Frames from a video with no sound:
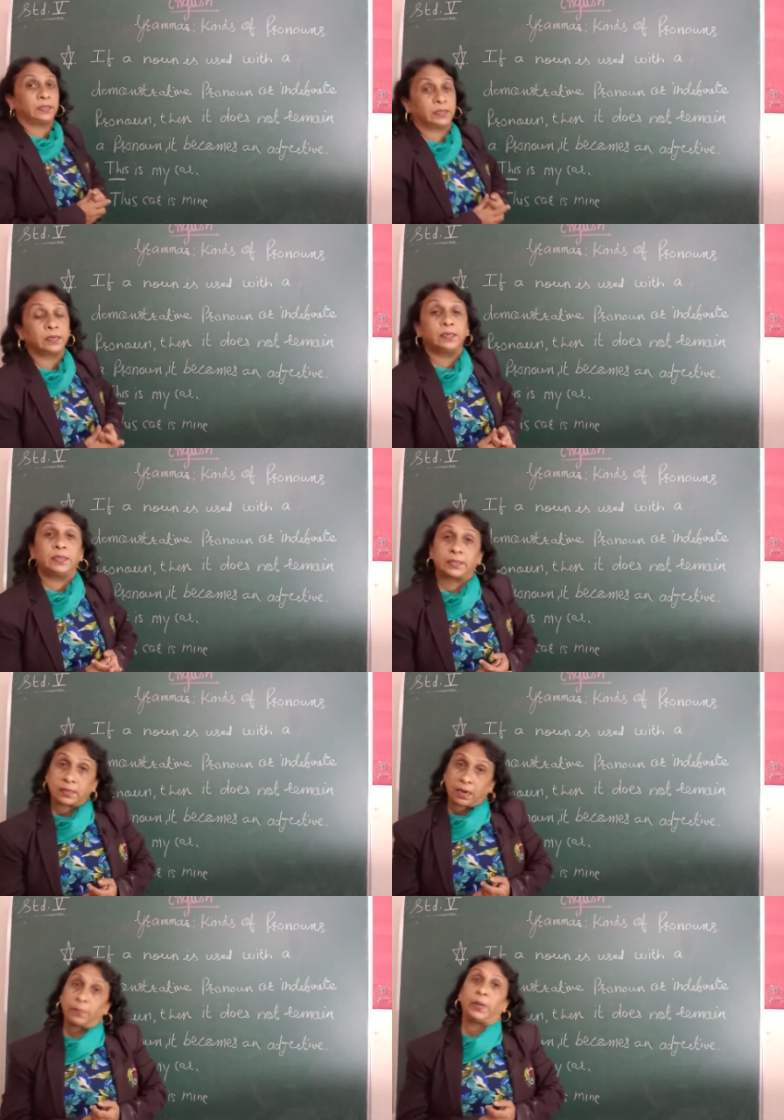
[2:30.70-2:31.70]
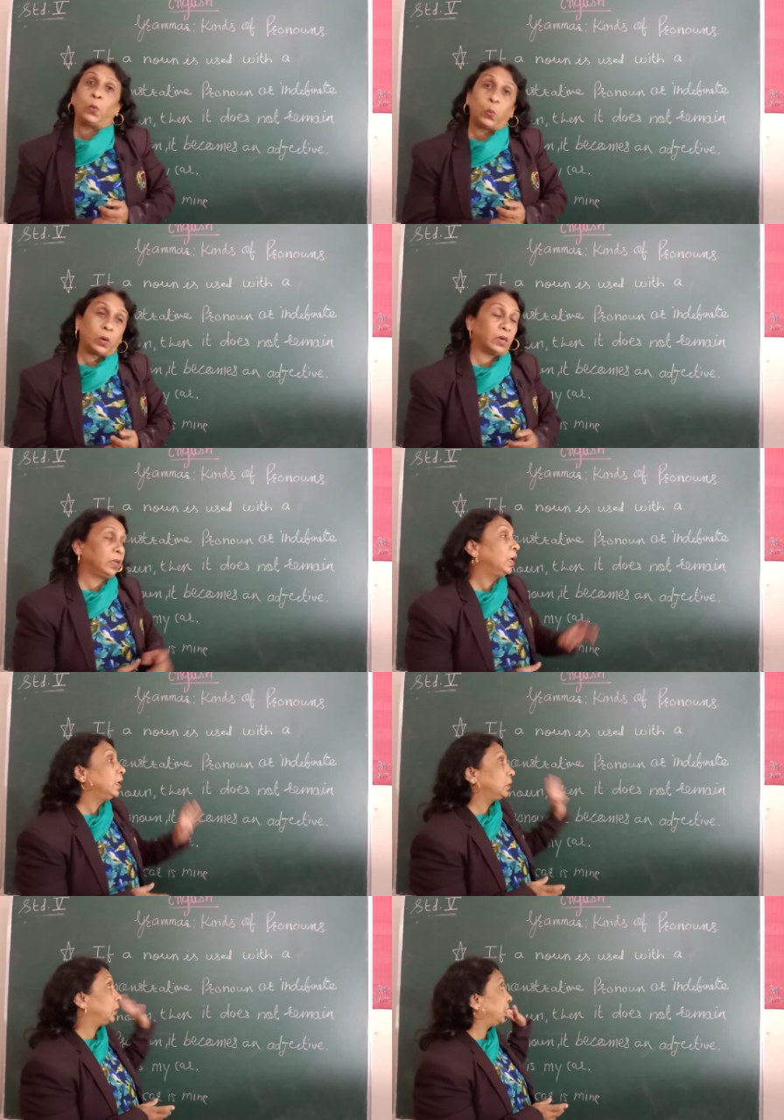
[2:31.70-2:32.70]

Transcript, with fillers: is a describing word. So